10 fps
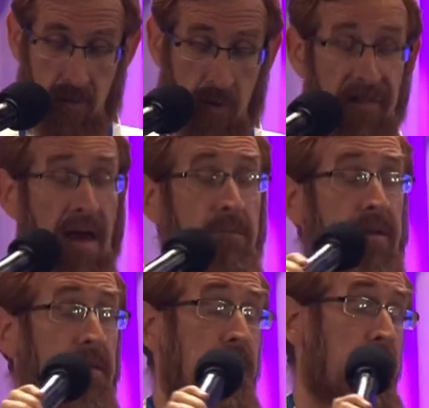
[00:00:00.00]
But that
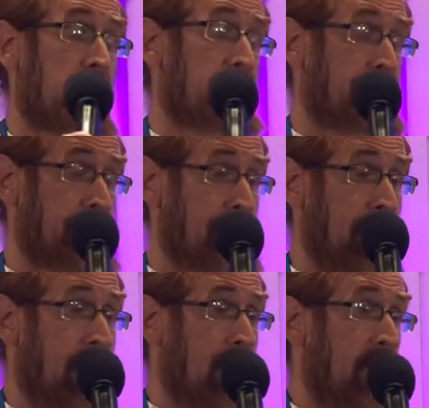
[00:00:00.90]
means
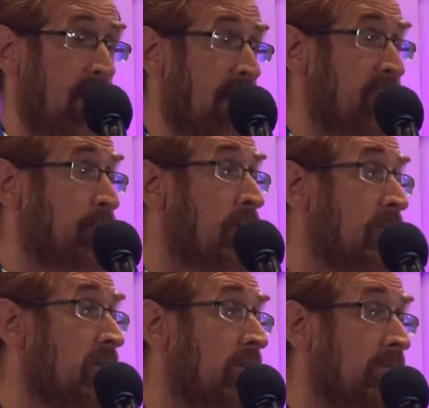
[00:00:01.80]
if a
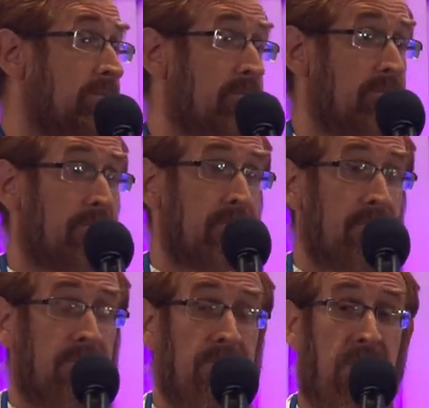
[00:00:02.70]
person,
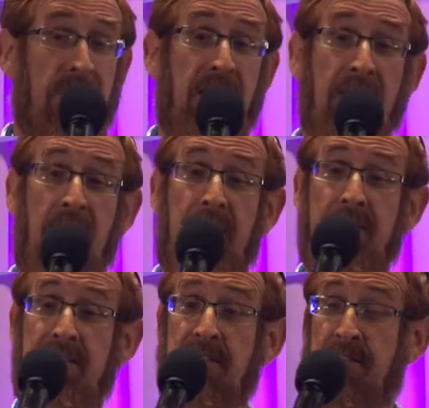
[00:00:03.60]
thank God,
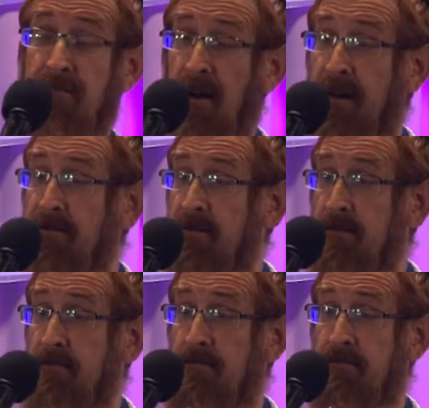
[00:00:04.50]
survives,
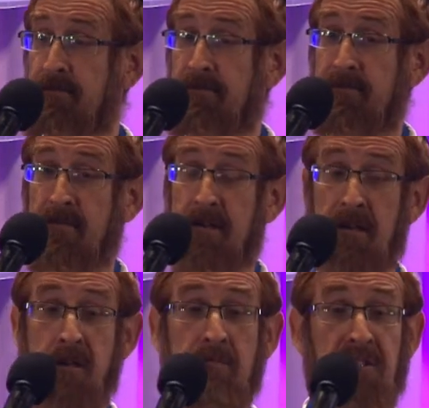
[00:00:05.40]

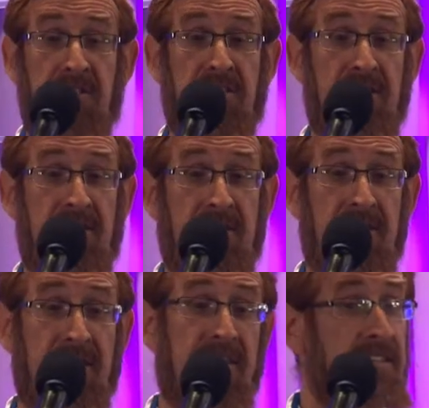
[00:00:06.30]
his mission
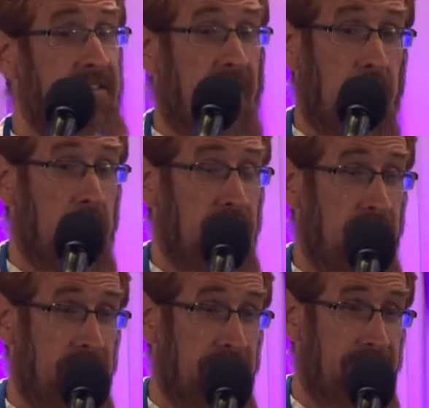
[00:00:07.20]
is not over.
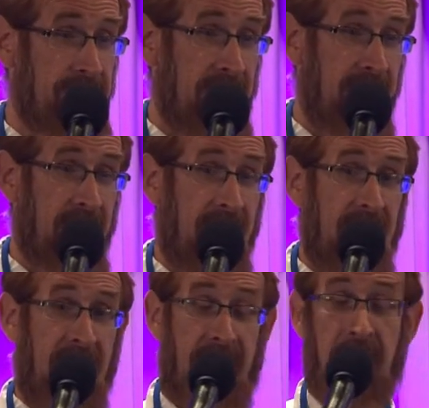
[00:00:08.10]

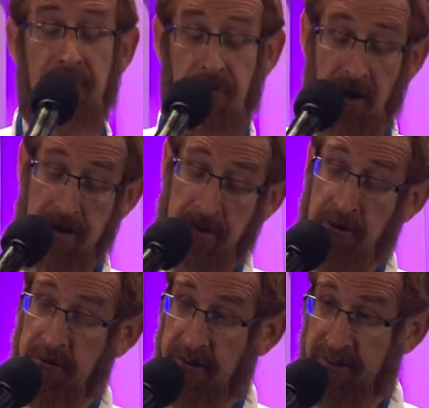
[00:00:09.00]
And therefore, I am
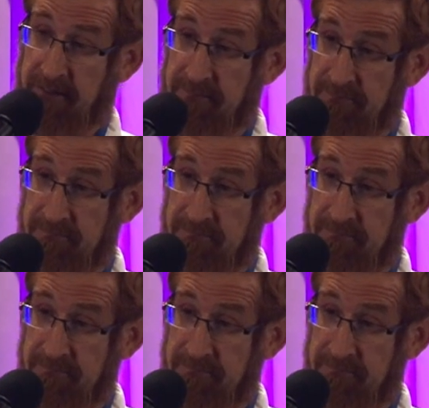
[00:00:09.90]
here today